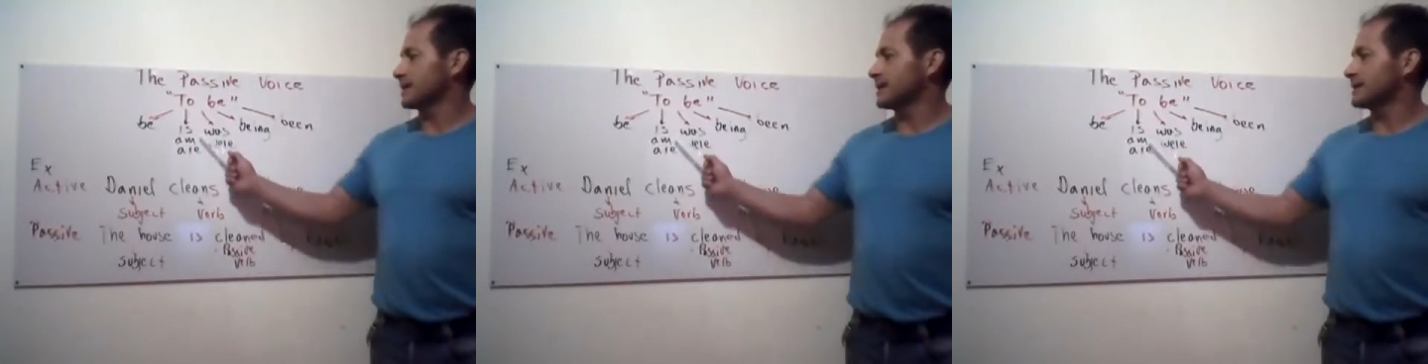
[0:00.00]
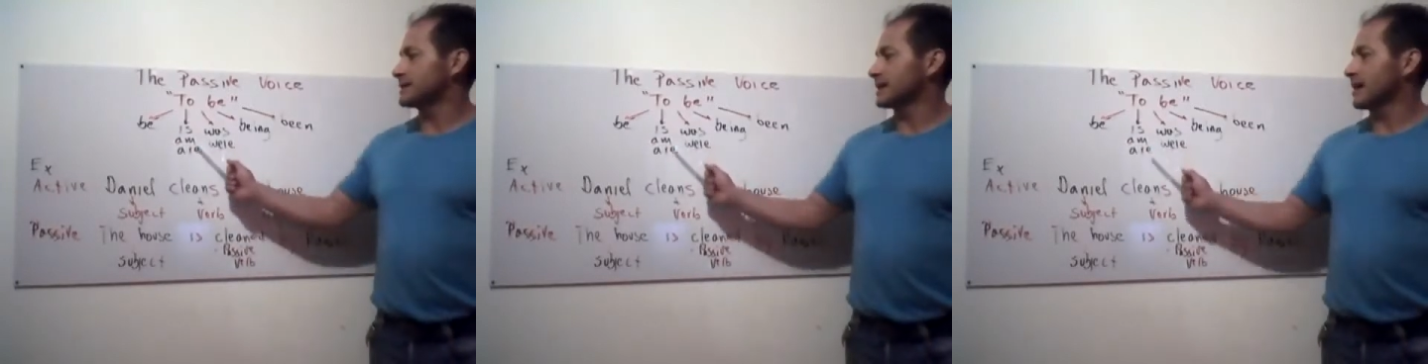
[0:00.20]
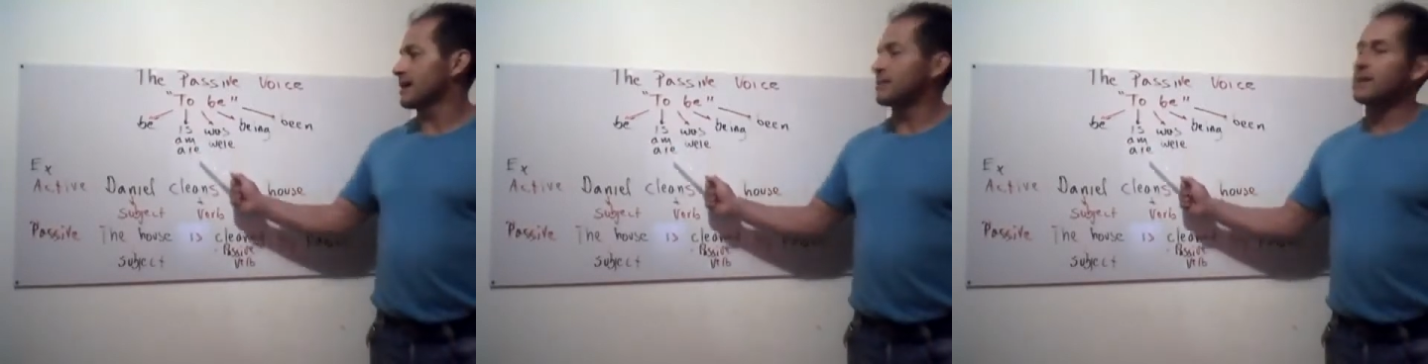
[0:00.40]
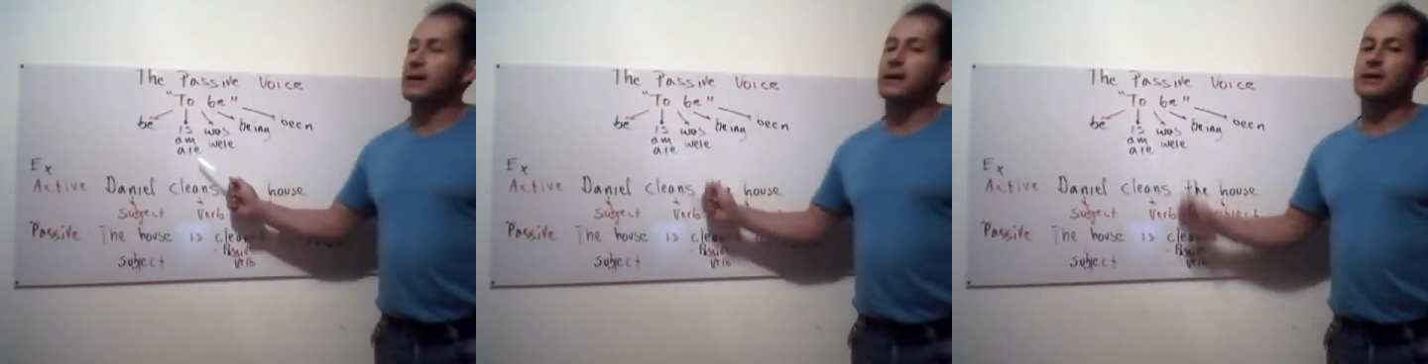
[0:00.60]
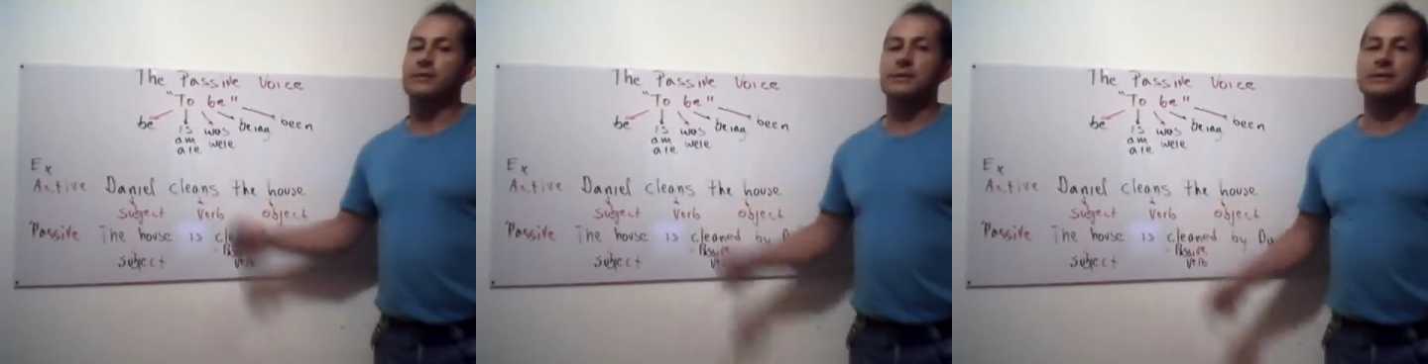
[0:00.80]
Is and
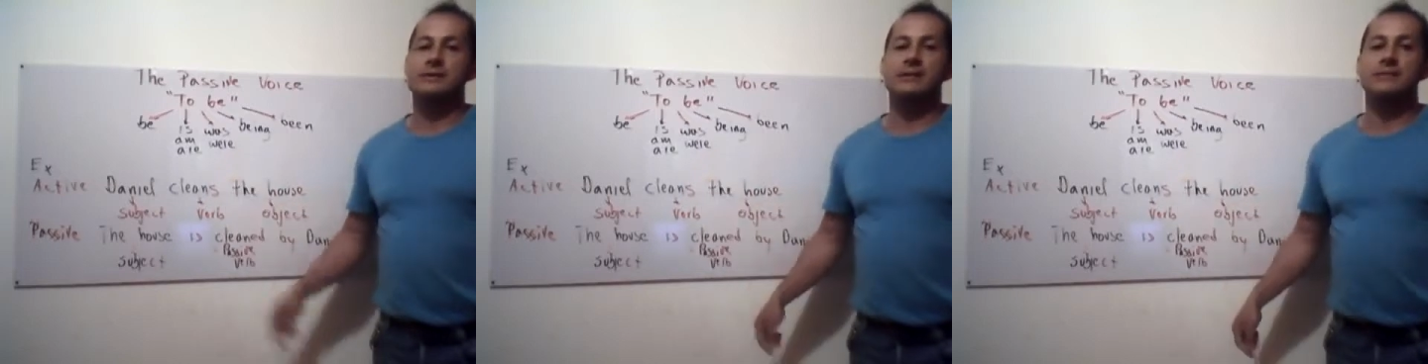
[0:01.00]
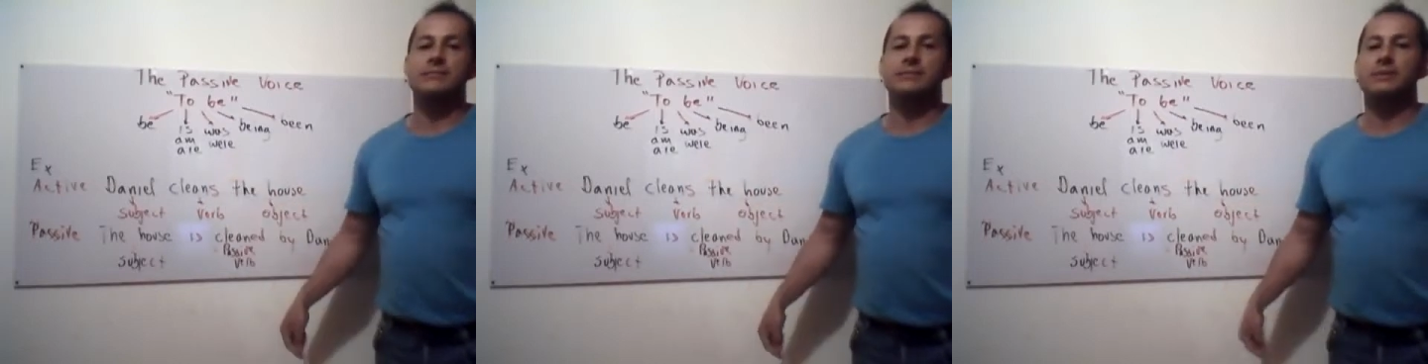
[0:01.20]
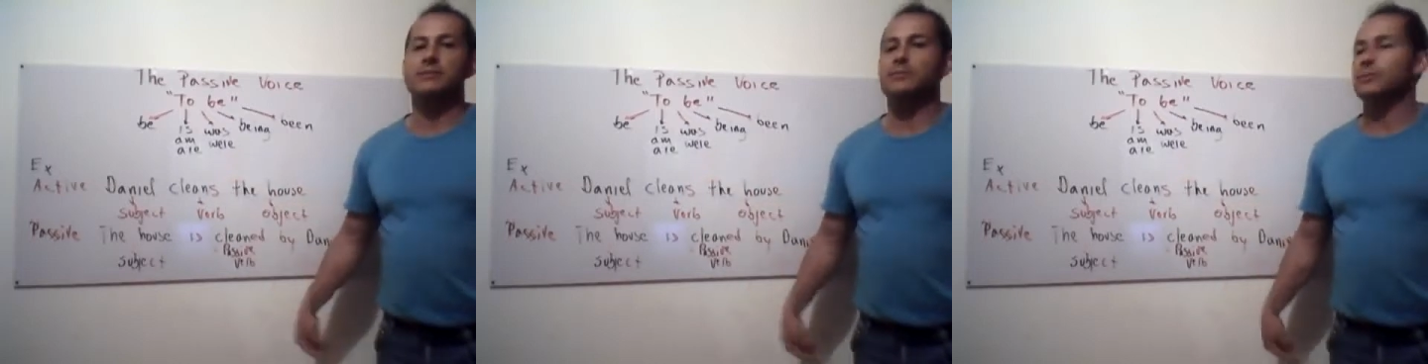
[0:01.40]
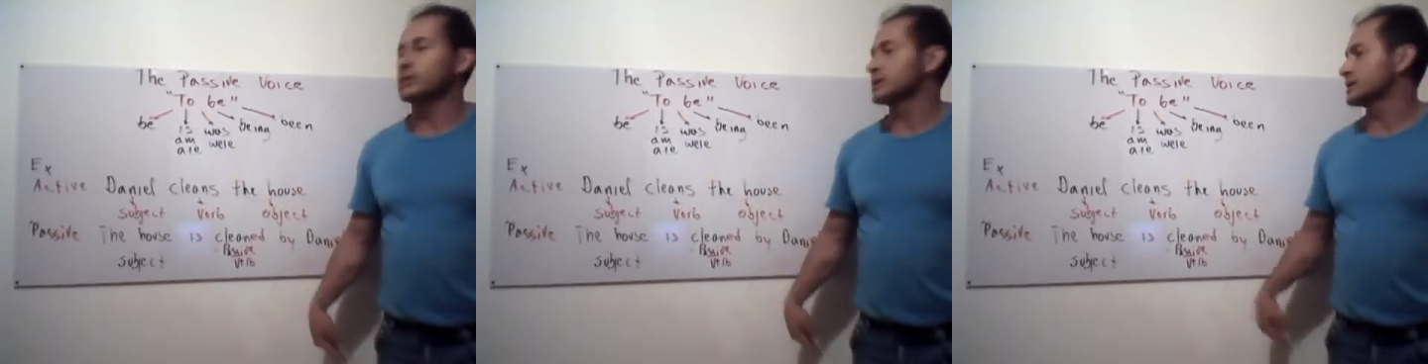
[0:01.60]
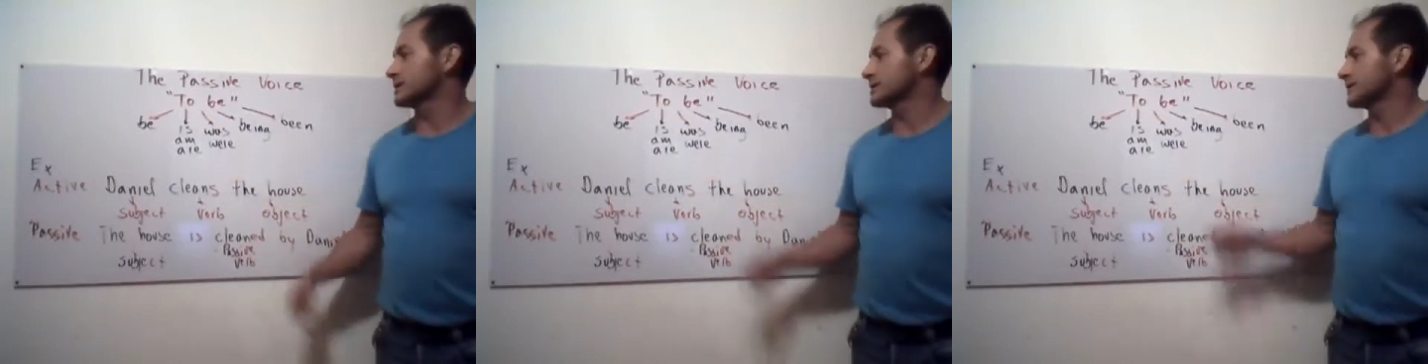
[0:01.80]
are with simple
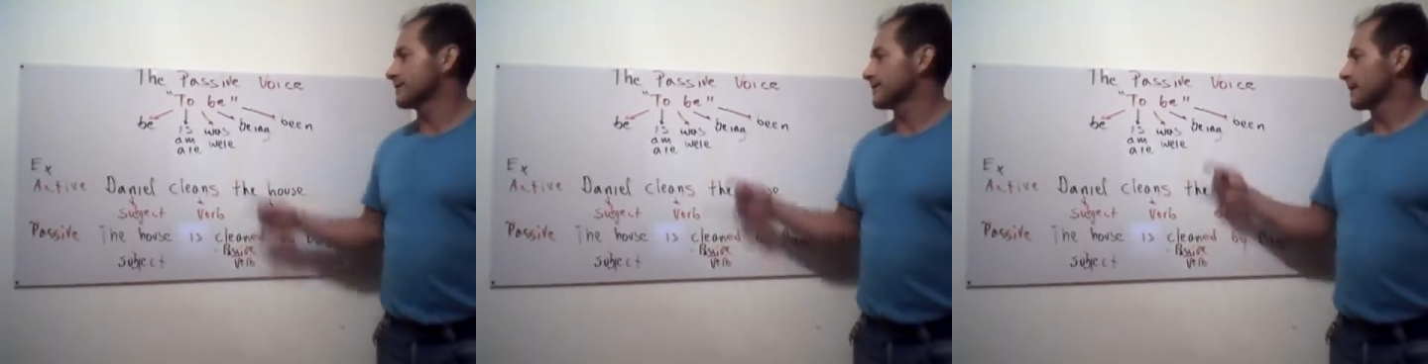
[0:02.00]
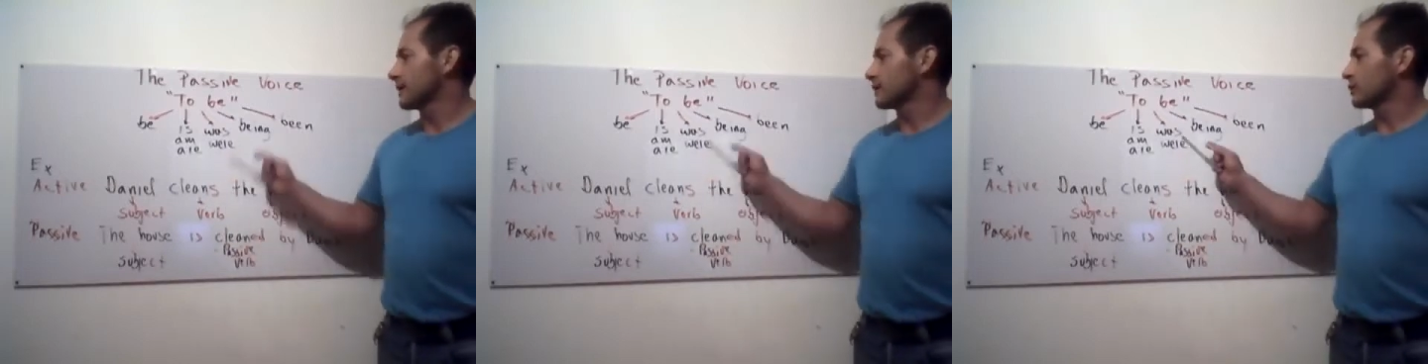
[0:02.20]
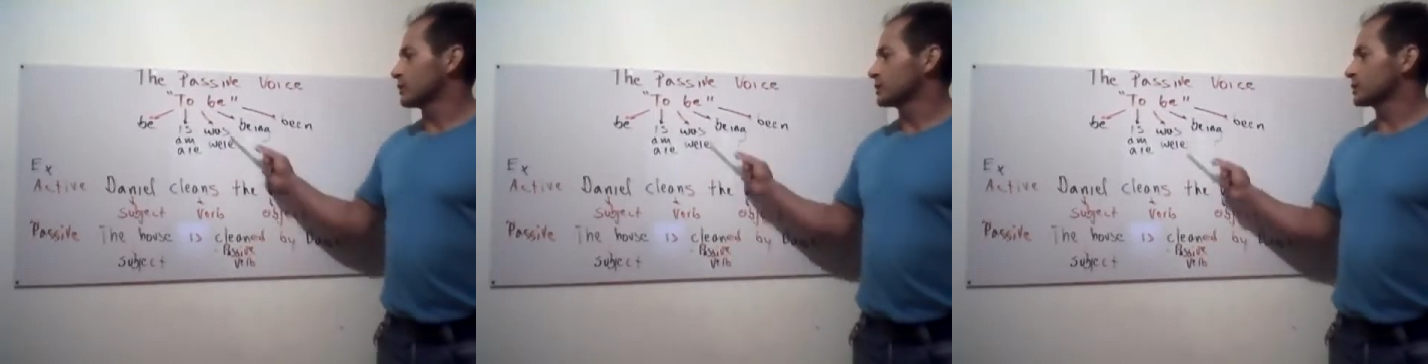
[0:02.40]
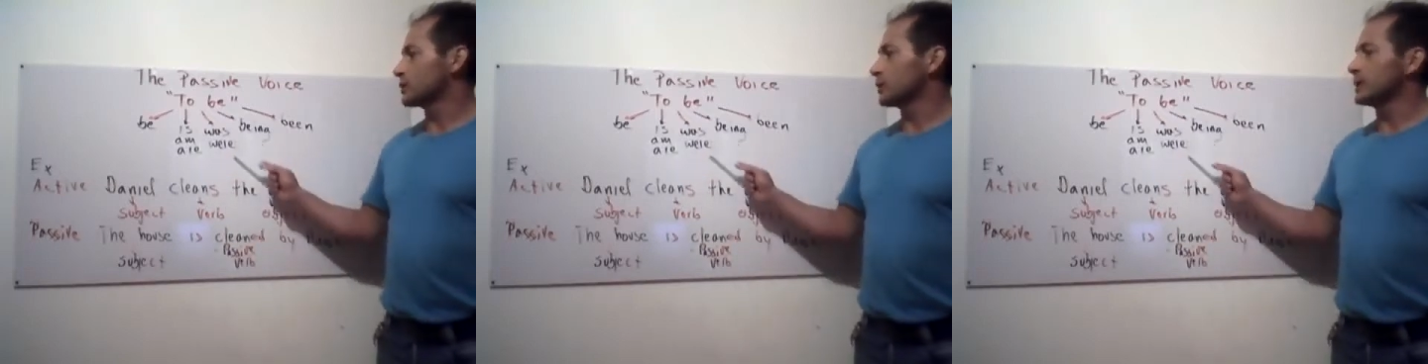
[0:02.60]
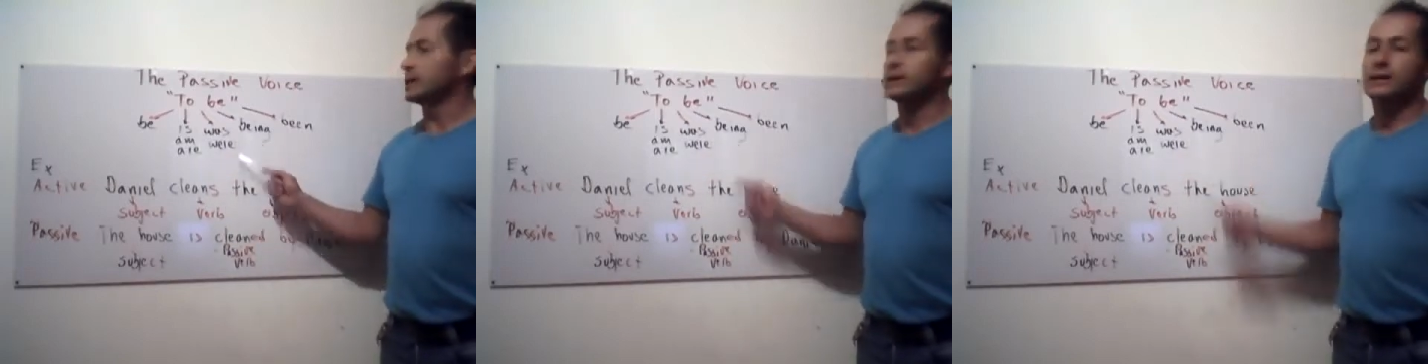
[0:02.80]
present. Was
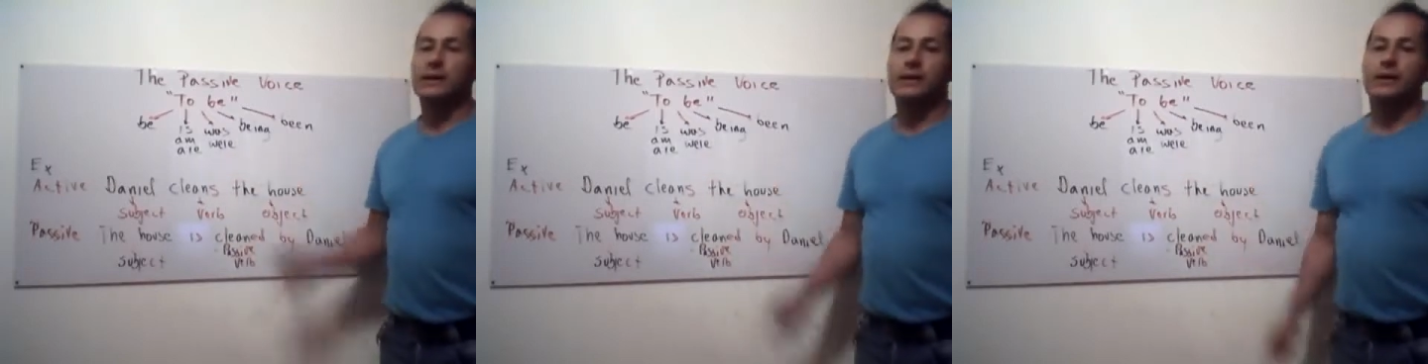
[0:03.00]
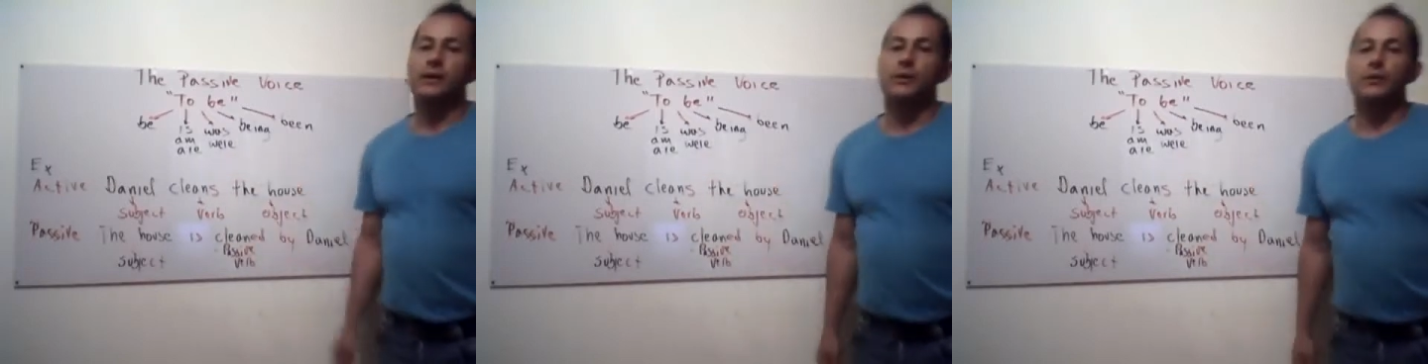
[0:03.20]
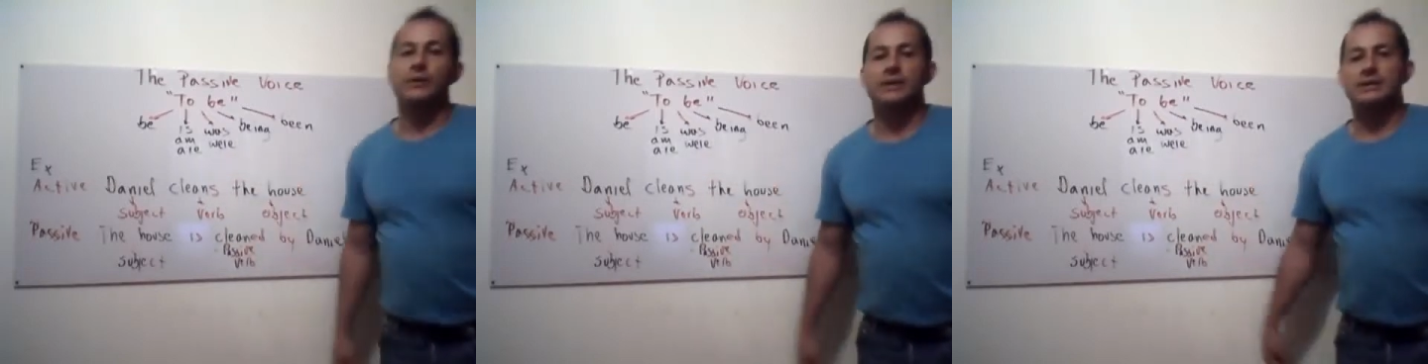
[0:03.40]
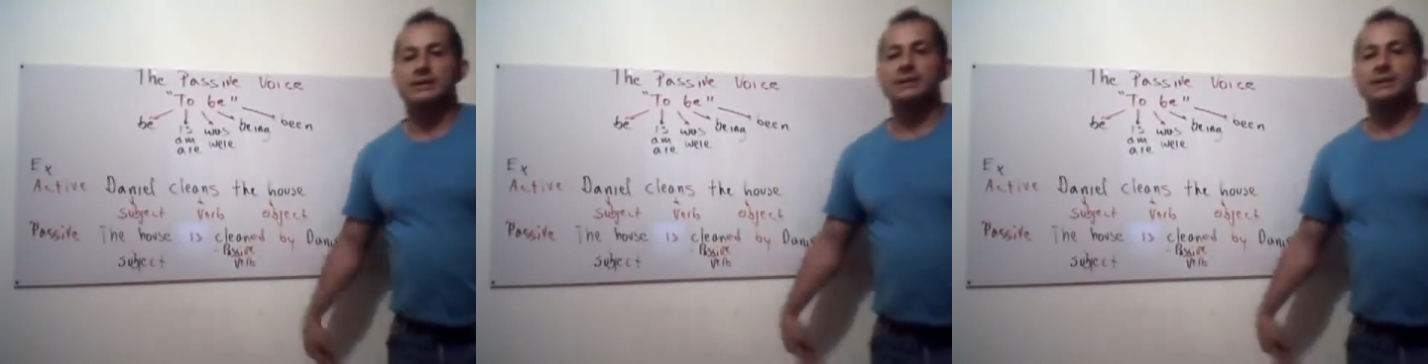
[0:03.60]
were with